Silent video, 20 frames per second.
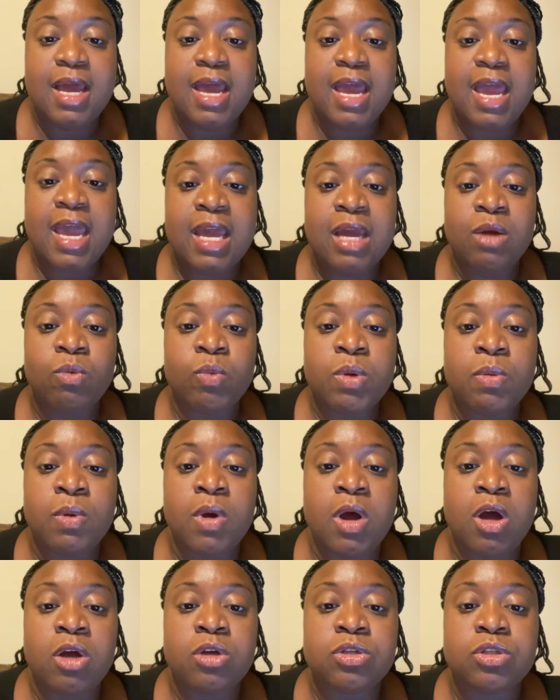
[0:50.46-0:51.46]
and we will
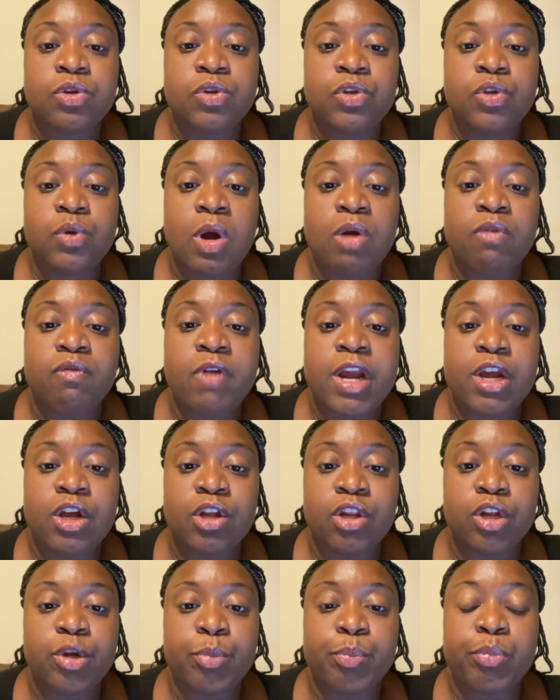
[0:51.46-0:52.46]
also do our
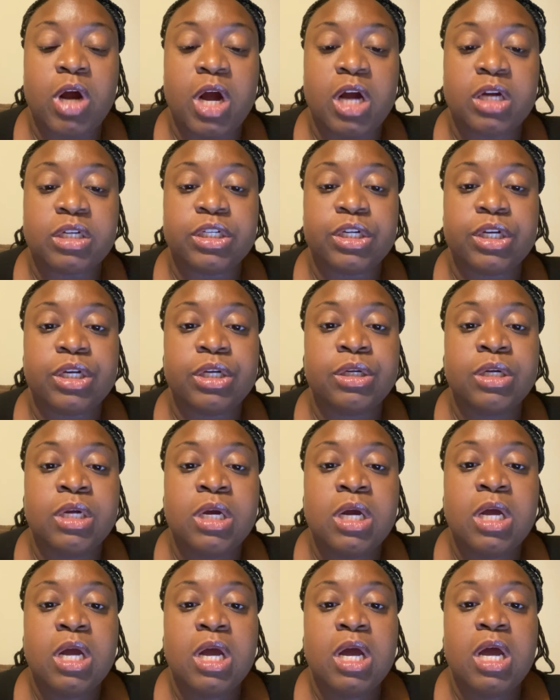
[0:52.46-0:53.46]
regular proctor.
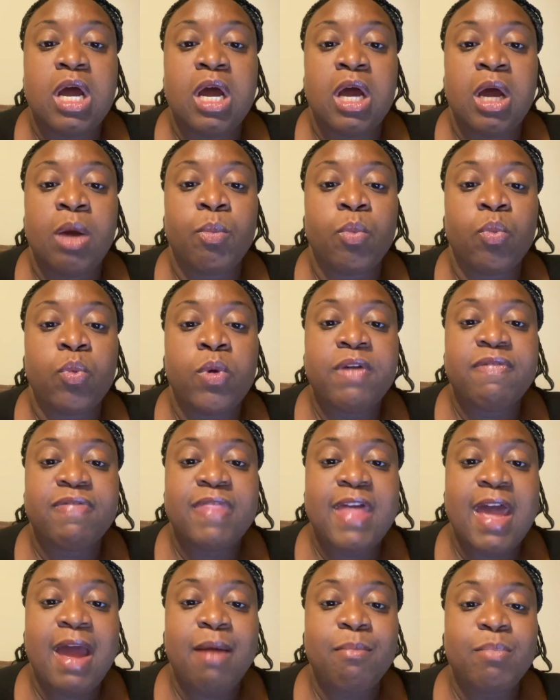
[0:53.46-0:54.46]
With
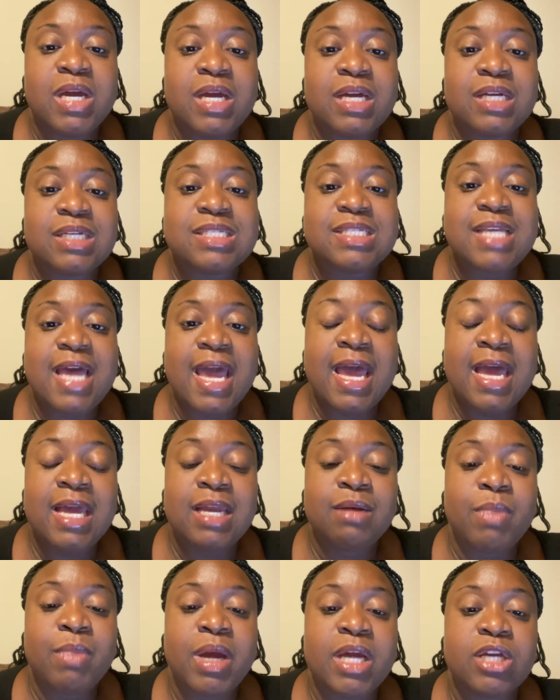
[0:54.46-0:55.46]
that being
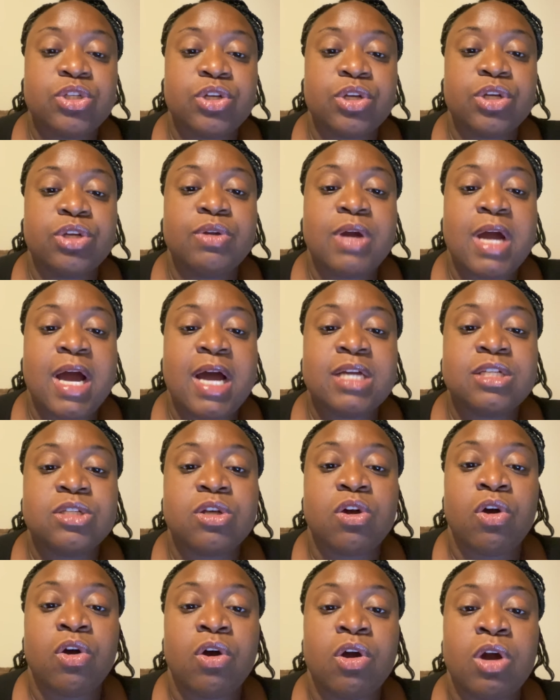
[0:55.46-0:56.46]
said, make sure you guys
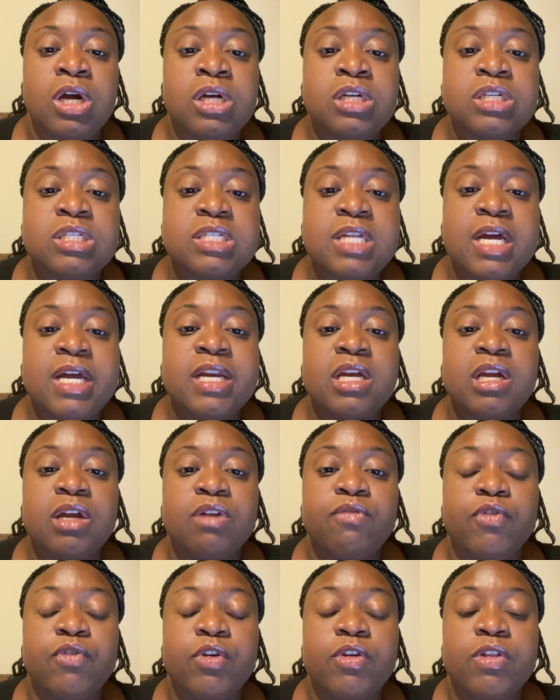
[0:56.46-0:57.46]
are
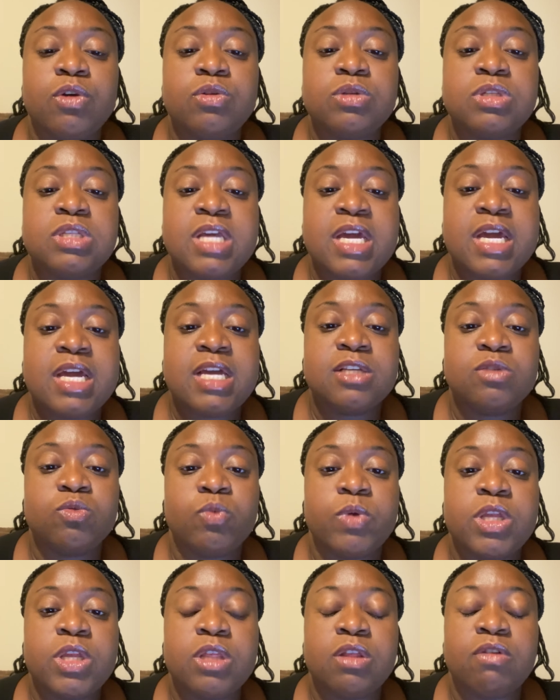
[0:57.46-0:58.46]
studying for those things.
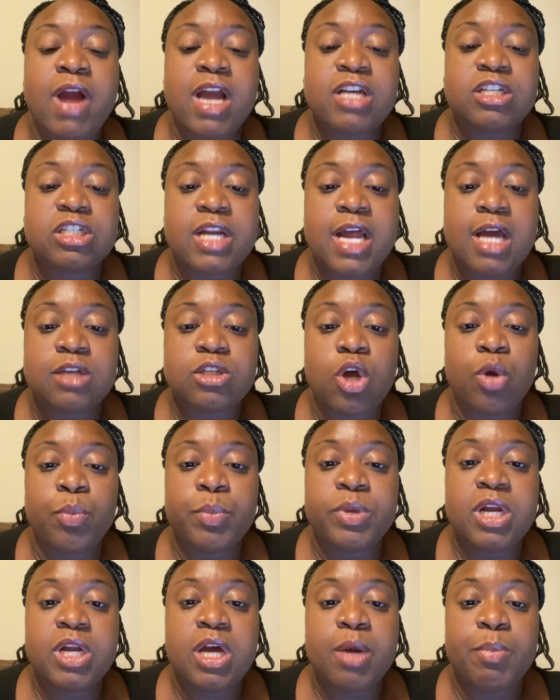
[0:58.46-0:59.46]
When the rationales
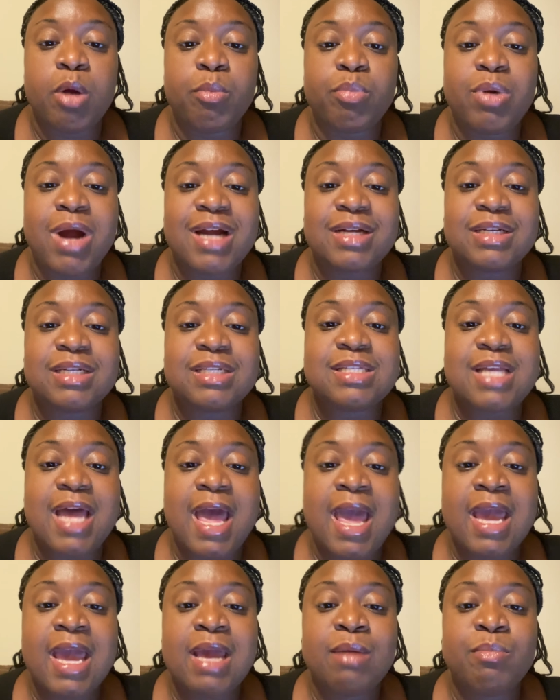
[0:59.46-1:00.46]
open up on practice
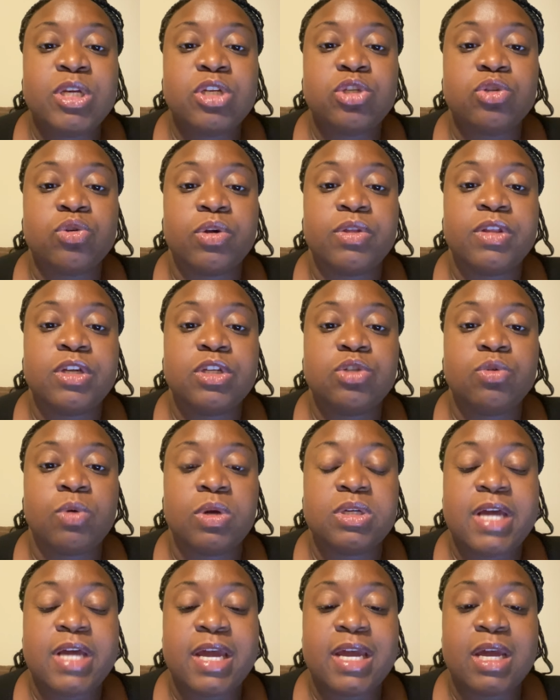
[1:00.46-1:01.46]
A, be sure that you
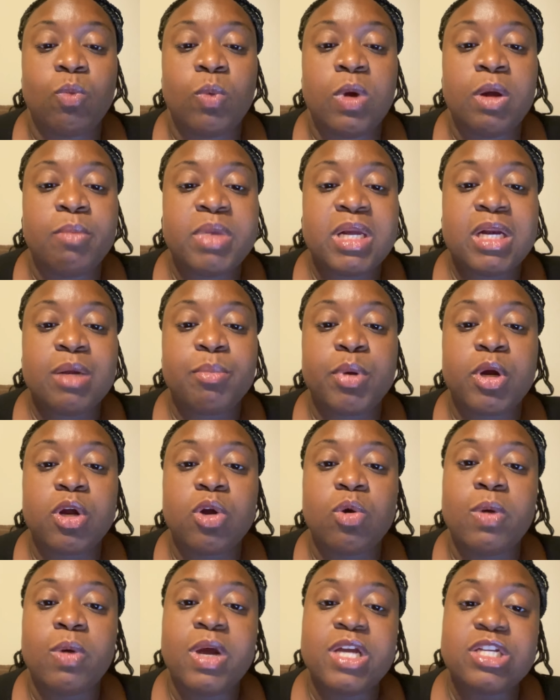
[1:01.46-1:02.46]
are taking 1 minute per
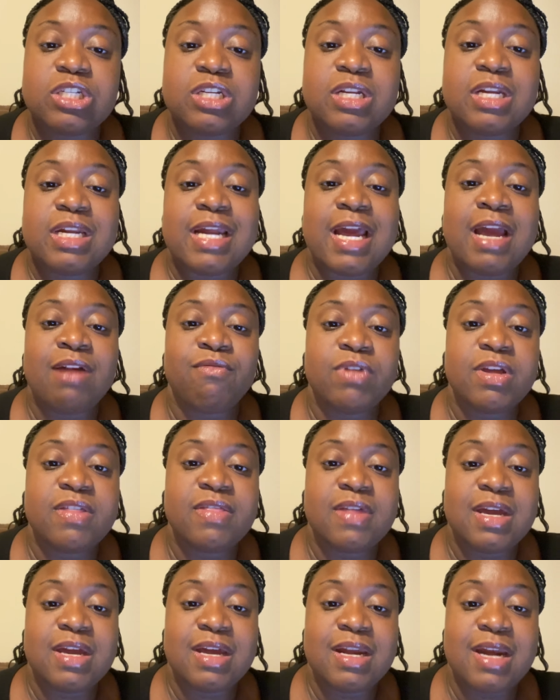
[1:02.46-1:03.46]
question in everything in